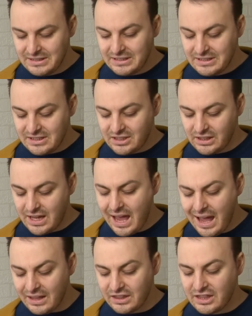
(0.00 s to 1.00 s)
So
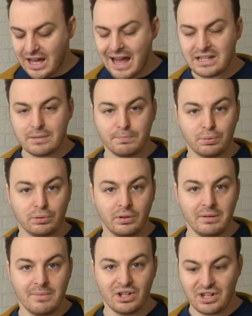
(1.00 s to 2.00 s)
yeah, that's
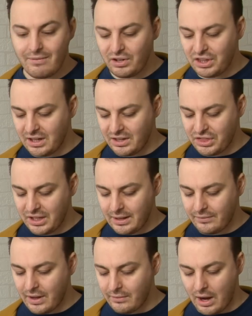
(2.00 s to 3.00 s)
pretty much everything I think
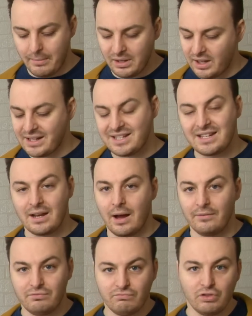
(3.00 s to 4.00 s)
I've covered. I mean, like I said,
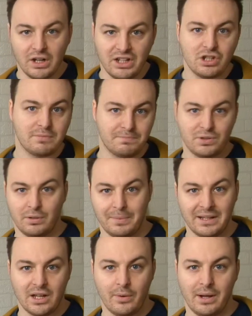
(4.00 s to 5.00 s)
I've really just sort of
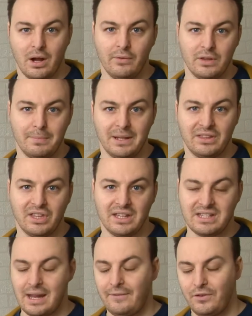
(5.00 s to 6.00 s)
been going over the big
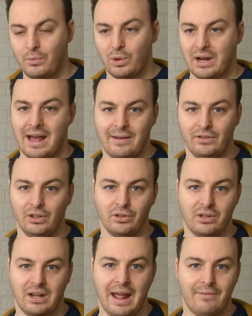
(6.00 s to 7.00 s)
things. If you want to have a
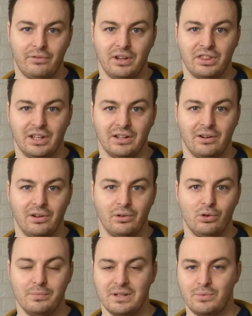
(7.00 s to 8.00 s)
look at everything on
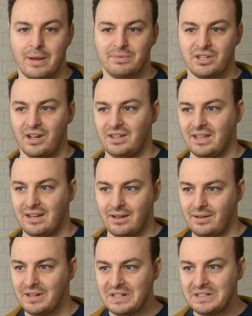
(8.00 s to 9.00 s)
Hornby's website, then
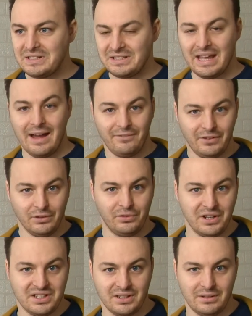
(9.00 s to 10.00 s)
yeah, feel
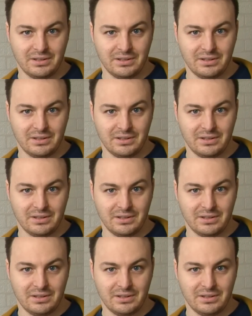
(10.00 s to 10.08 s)
free to